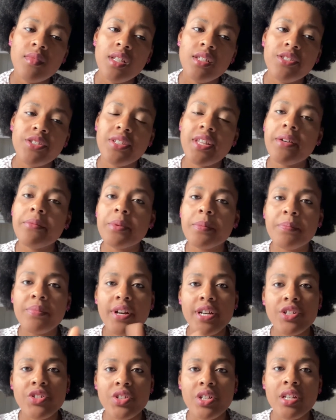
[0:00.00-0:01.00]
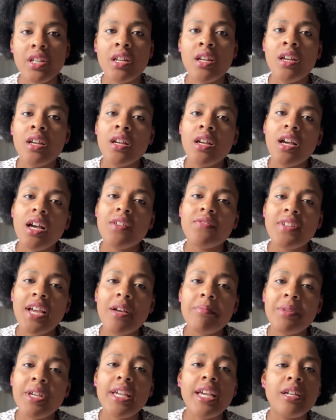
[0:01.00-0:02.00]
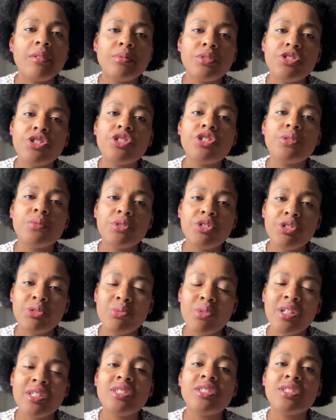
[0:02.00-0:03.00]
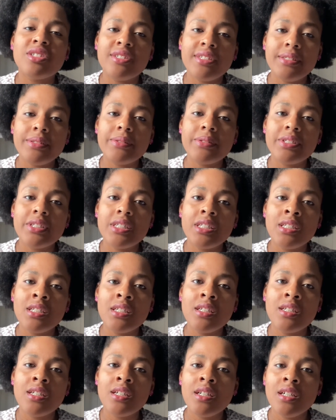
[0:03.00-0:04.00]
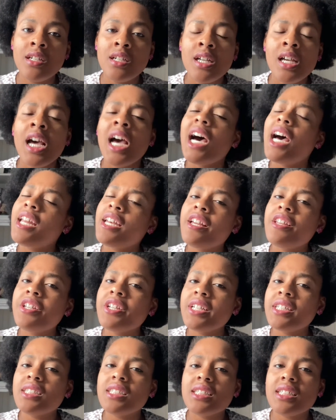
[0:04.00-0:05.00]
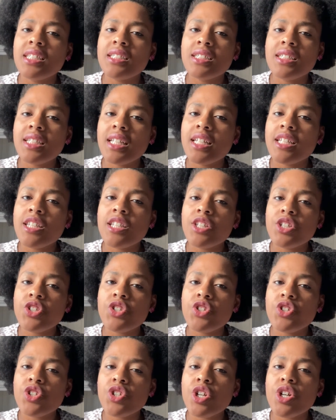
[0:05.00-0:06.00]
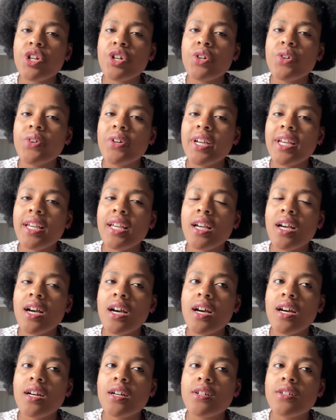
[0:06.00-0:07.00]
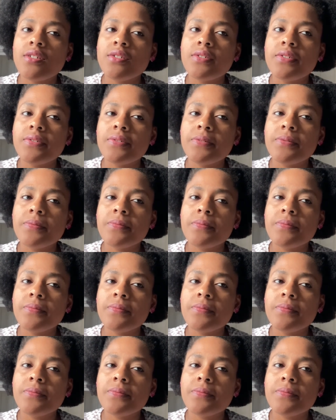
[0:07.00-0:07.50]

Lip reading: So that repression of not being able to do what you want to do. Another instance in this show of